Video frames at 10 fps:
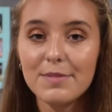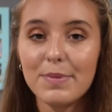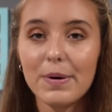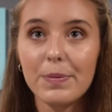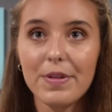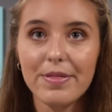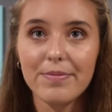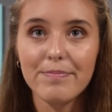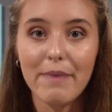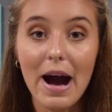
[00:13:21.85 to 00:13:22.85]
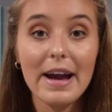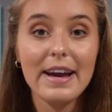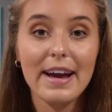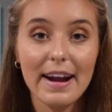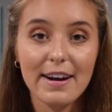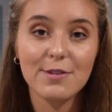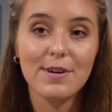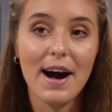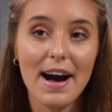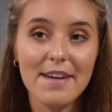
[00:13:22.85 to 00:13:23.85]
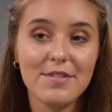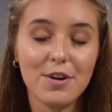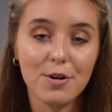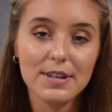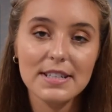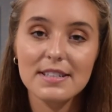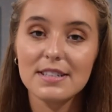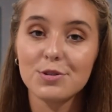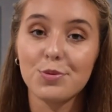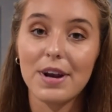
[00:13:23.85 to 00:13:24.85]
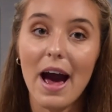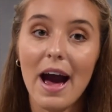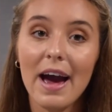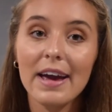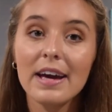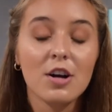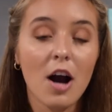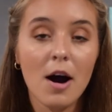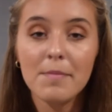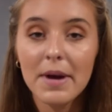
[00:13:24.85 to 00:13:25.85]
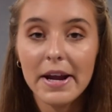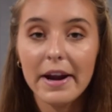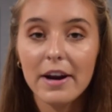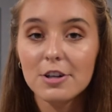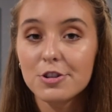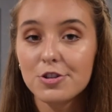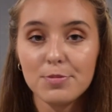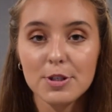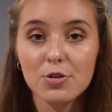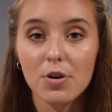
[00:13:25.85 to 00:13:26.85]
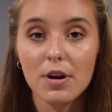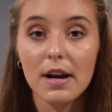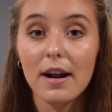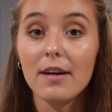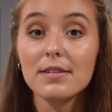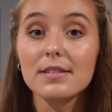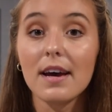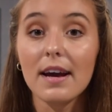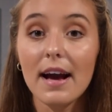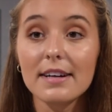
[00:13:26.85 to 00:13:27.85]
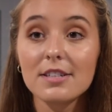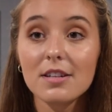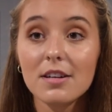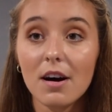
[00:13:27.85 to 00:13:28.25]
but with my hair, what I've noticed is when I cut my hair super short and I was like, heck to the